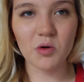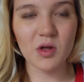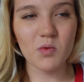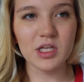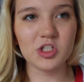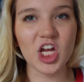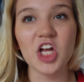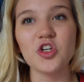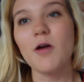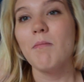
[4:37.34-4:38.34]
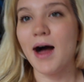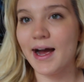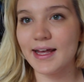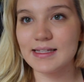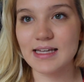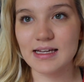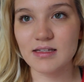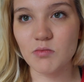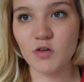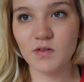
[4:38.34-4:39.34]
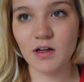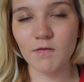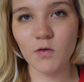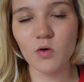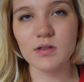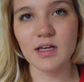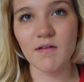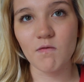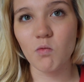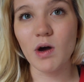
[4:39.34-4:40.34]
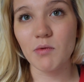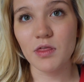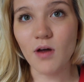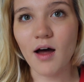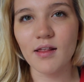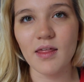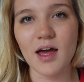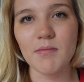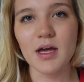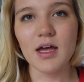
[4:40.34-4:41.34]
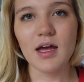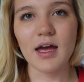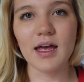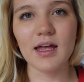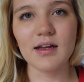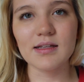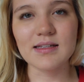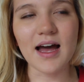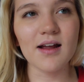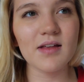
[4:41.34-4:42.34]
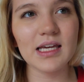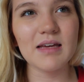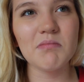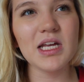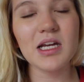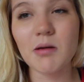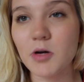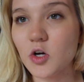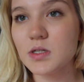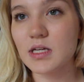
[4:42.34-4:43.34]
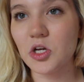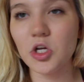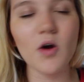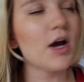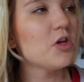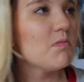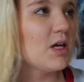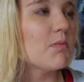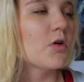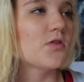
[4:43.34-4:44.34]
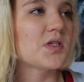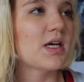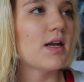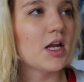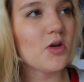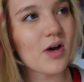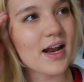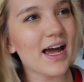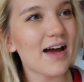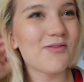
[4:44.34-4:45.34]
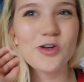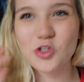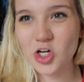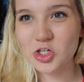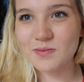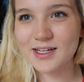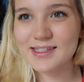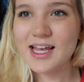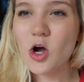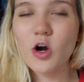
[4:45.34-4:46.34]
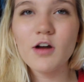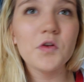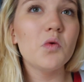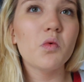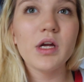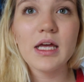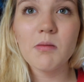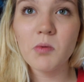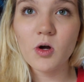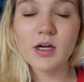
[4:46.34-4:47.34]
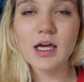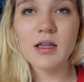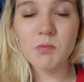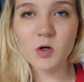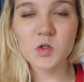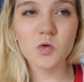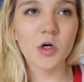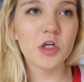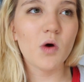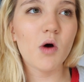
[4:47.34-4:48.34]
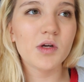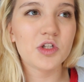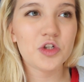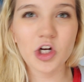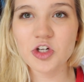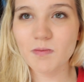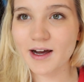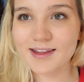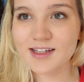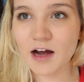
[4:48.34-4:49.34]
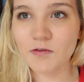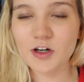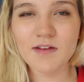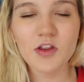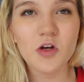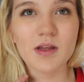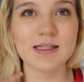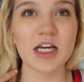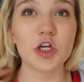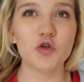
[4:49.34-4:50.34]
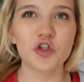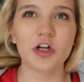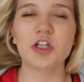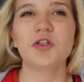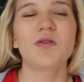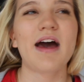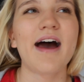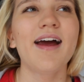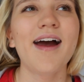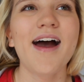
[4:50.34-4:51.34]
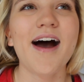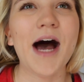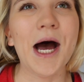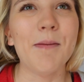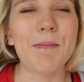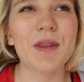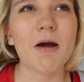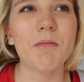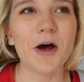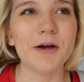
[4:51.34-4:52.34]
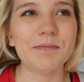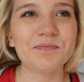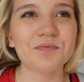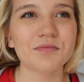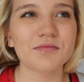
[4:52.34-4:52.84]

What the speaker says: or that we change our minds as the movie unfolds of what we thought of them. And it's kind of like meeting a person. You know how you meet a person and you kind of have your judgments, or if you get a book at a bookstore, you always judge it by its cover, even though they say you shouldn't do that. But